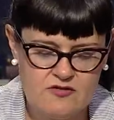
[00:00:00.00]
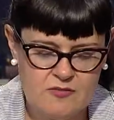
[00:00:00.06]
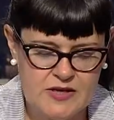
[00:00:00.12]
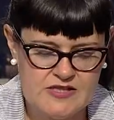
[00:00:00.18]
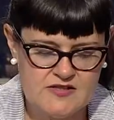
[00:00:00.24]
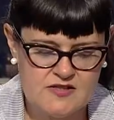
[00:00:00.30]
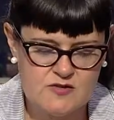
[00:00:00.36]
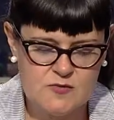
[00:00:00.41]

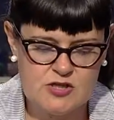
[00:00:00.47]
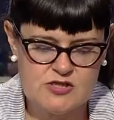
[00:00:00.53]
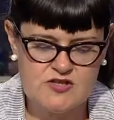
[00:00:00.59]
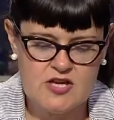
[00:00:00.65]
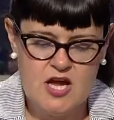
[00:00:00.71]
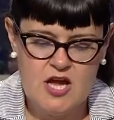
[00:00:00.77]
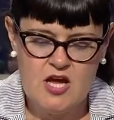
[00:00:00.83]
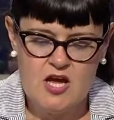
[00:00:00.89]
Maestas
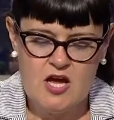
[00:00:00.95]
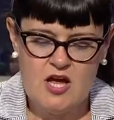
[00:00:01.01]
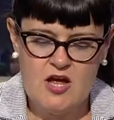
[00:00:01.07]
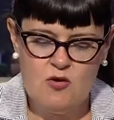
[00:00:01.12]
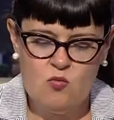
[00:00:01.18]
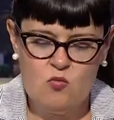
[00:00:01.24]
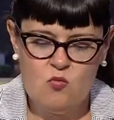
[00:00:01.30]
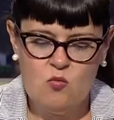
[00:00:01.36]
Barnes,
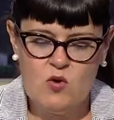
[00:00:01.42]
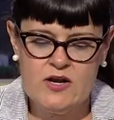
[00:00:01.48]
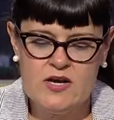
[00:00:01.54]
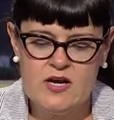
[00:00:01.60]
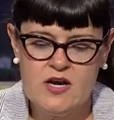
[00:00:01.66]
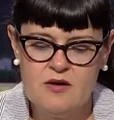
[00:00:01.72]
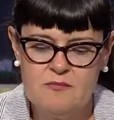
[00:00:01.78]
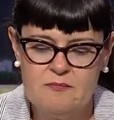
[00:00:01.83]

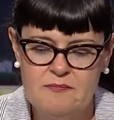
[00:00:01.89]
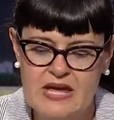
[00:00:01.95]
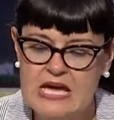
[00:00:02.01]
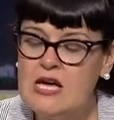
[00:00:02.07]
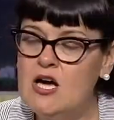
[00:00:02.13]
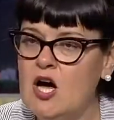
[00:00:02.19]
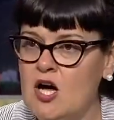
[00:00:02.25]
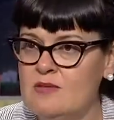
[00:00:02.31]
one
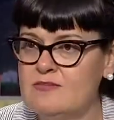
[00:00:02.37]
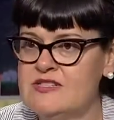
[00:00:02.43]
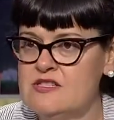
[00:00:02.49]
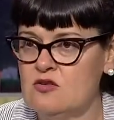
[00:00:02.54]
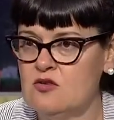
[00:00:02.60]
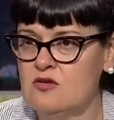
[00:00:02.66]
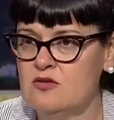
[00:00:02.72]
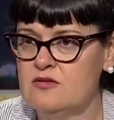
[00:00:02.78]
big
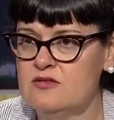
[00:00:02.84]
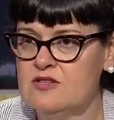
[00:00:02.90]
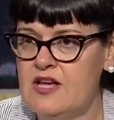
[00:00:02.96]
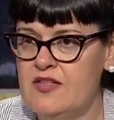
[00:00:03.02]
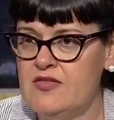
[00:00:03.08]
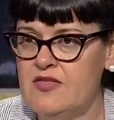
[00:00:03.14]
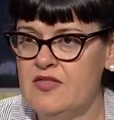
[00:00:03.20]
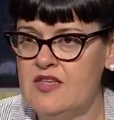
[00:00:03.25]
obstacle
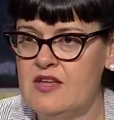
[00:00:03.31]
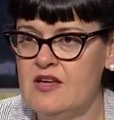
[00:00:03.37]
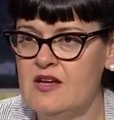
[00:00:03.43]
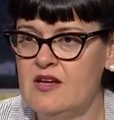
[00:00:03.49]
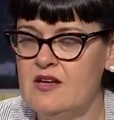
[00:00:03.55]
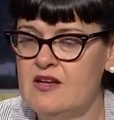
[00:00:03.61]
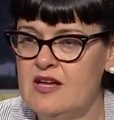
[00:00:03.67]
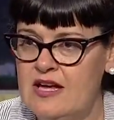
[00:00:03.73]
that
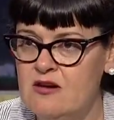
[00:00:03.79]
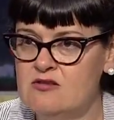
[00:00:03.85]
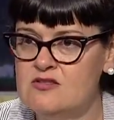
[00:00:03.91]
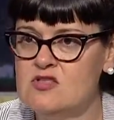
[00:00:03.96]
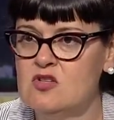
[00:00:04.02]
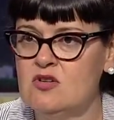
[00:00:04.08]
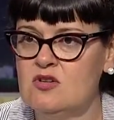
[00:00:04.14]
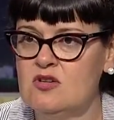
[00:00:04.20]
the
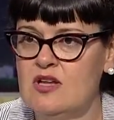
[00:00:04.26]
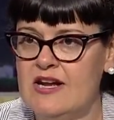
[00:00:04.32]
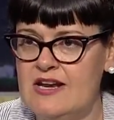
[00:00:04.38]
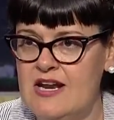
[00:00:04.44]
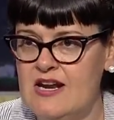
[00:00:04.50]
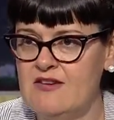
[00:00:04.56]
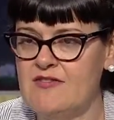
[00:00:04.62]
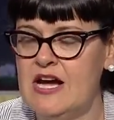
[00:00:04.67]
council
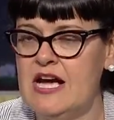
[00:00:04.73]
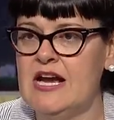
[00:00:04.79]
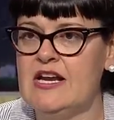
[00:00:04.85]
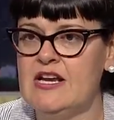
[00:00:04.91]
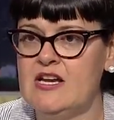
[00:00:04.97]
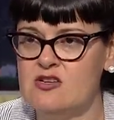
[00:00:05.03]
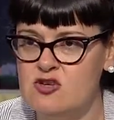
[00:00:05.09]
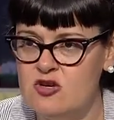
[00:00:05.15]

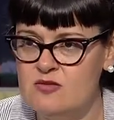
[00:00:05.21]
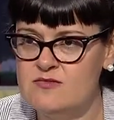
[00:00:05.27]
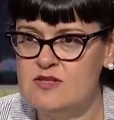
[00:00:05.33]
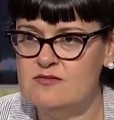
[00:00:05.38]
identified in terms